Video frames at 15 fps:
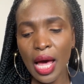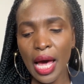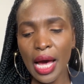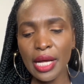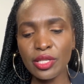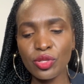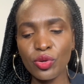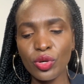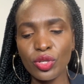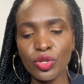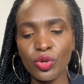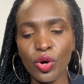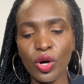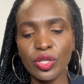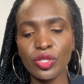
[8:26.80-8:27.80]
It's good to
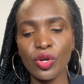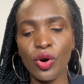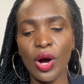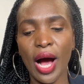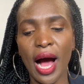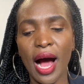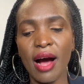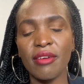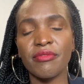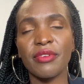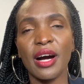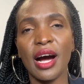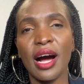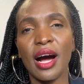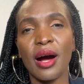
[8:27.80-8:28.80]
also have
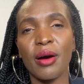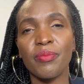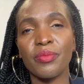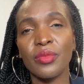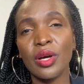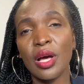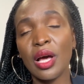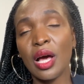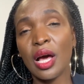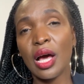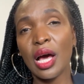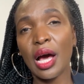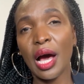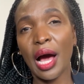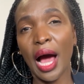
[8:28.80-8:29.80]

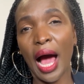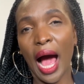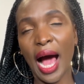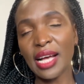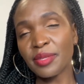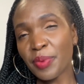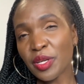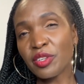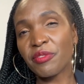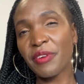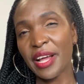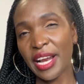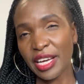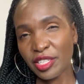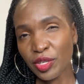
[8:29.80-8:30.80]
aspect of
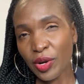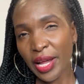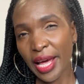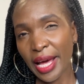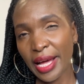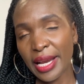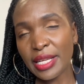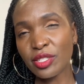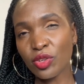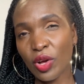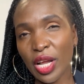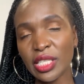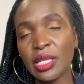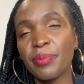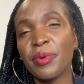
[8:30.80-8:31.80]
financial aid and
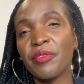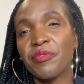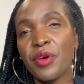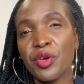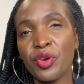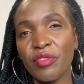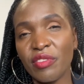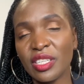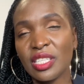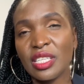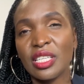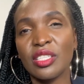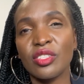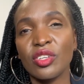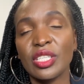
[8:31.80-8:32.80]
scholarship if your
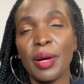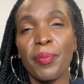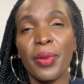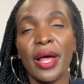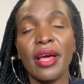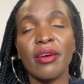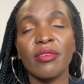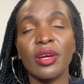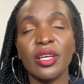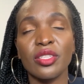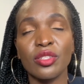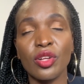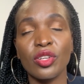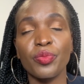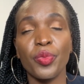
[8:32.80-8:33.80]
university
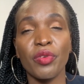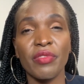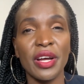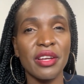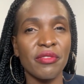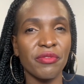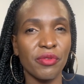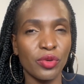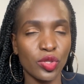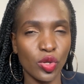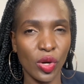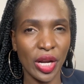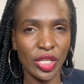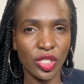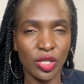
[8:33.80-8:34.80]
is not providing full
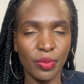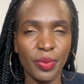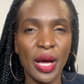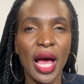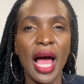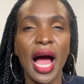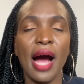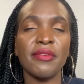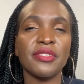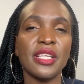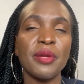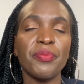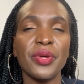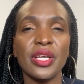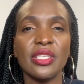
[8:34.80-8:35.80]
scholarship. I've
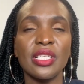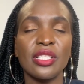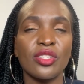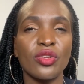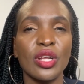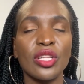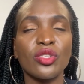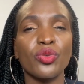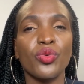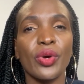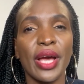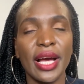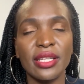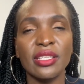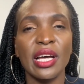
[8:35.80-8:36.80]
seen PhD students who
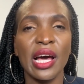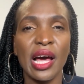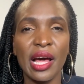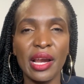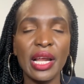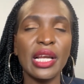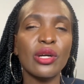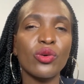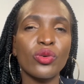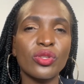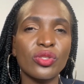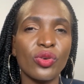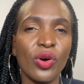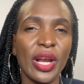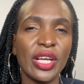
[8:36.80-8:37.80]
get really good
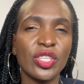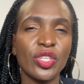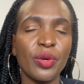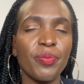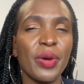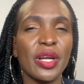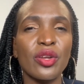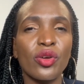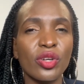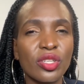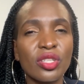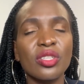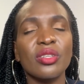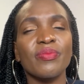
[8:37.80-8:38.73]
scholarship but not